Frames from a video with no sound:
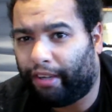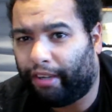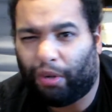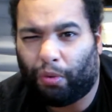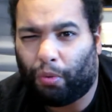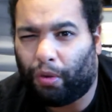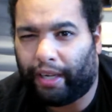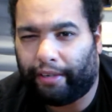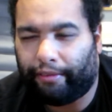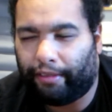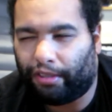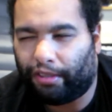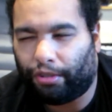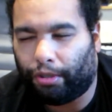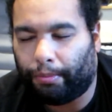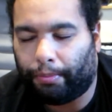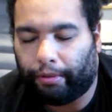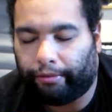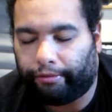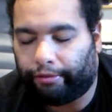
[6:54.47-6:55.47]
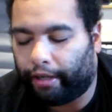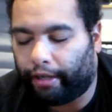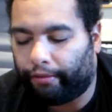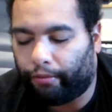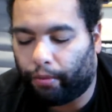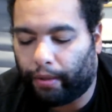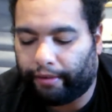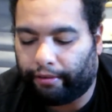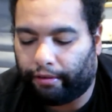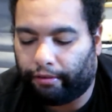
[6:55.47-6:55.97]
or whatever, 2.5
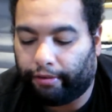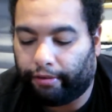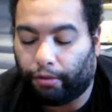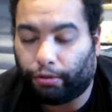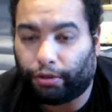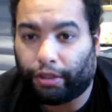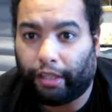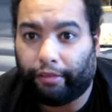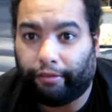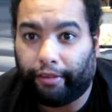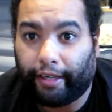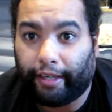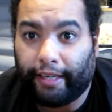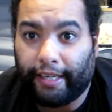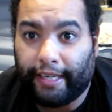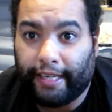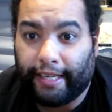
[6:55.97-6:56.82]
whatever volts over,